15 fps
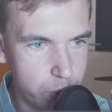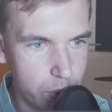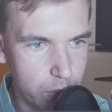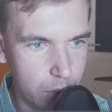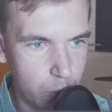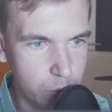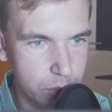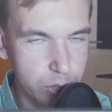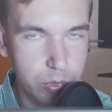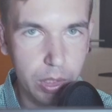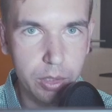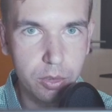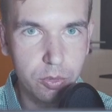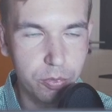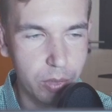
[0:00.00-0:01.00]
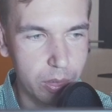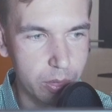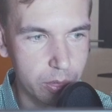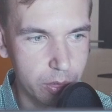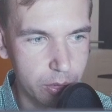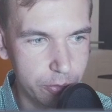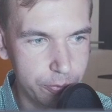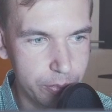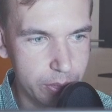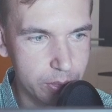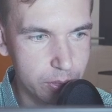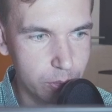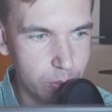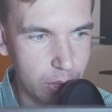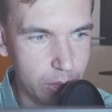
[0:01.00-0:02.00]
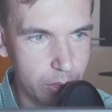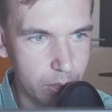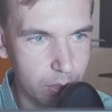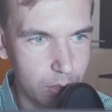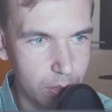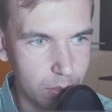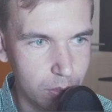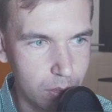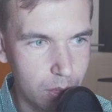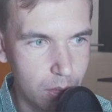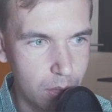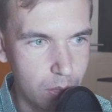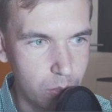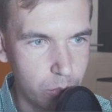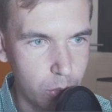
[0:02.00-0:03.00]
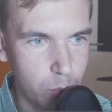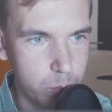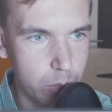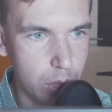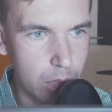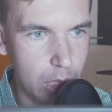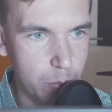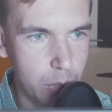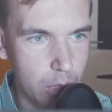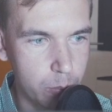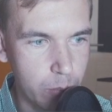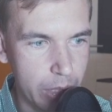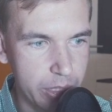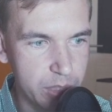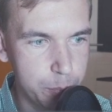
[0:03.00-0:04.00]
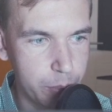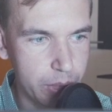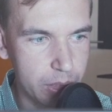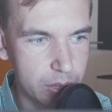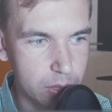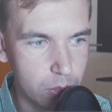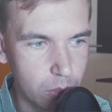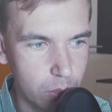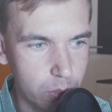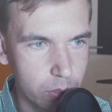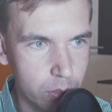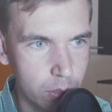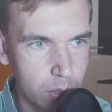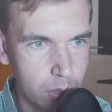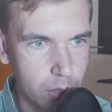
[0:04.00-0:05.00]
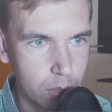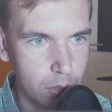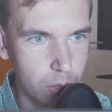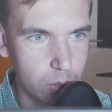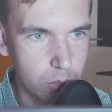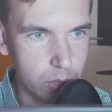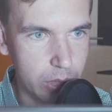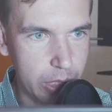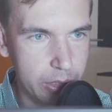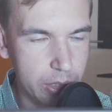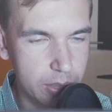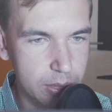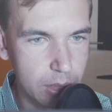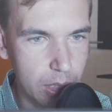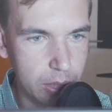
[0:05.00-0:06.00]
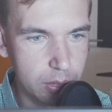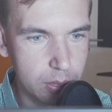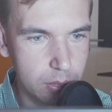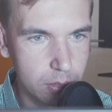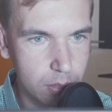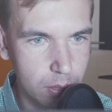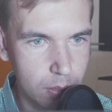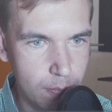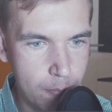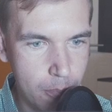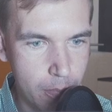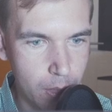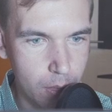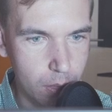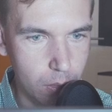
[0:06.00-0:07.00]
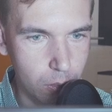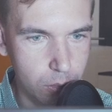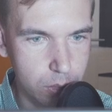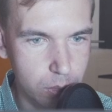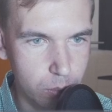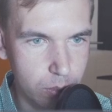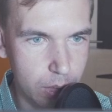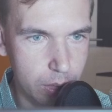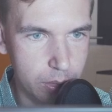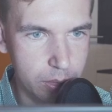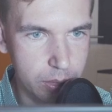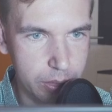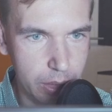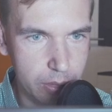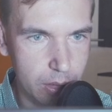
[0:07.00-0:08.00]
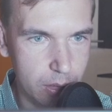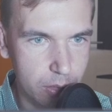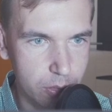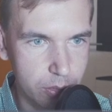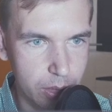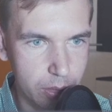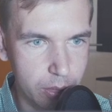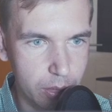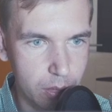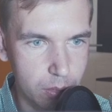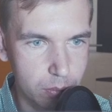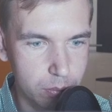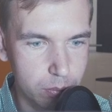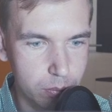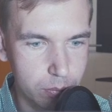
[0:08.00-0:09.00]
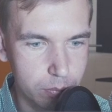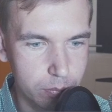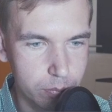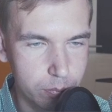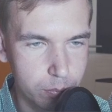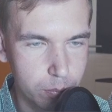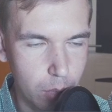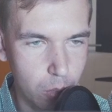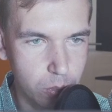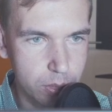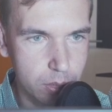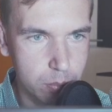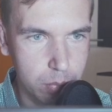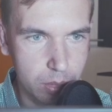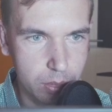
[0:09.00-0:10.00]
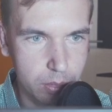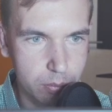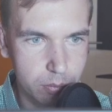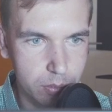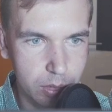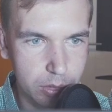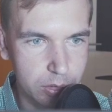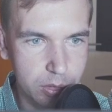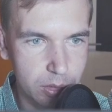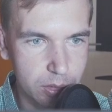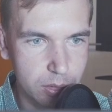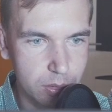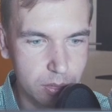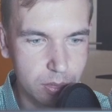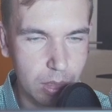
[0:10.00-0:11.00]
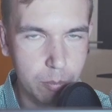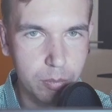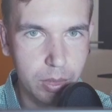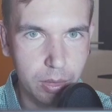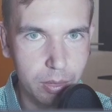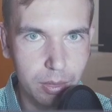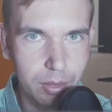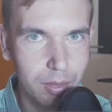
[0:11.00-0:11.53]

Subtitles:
I was trying to find a girlfriend, so I wrote about my experience on the dating sites. Also, there is yet another technical post, but they're just something